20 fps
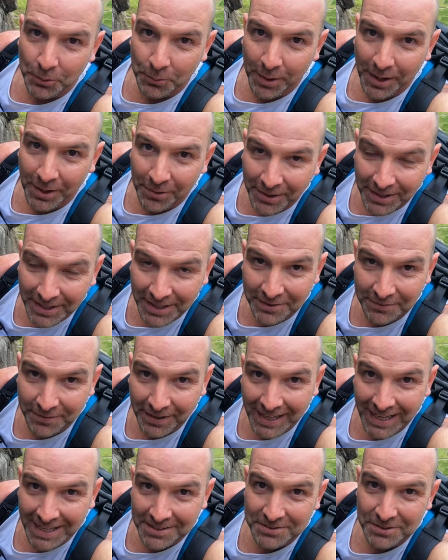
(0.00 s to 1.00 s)
Well, if
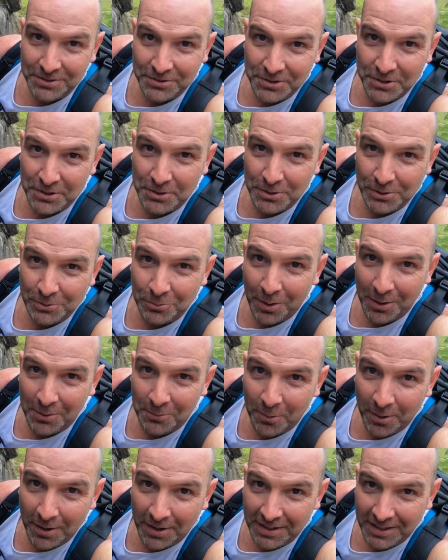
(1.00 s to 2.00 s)
I had to choose
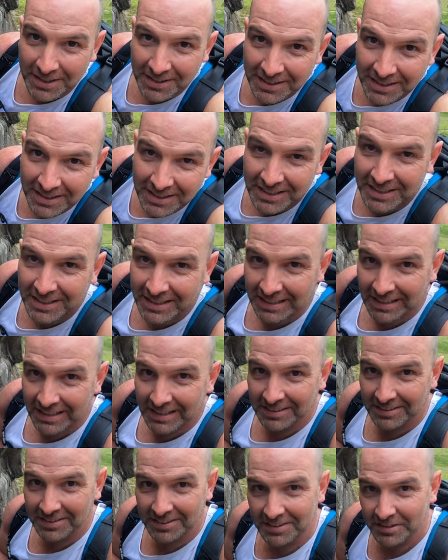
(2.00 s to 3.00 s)
one word
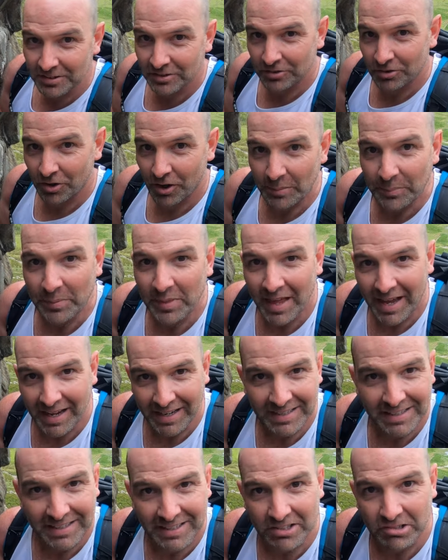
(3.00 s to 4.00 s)
to describe
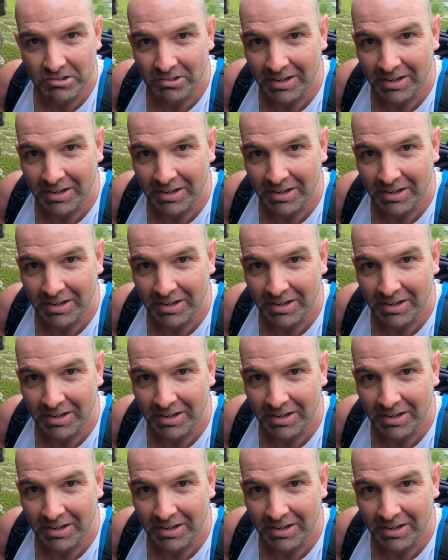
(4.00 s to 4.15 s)
that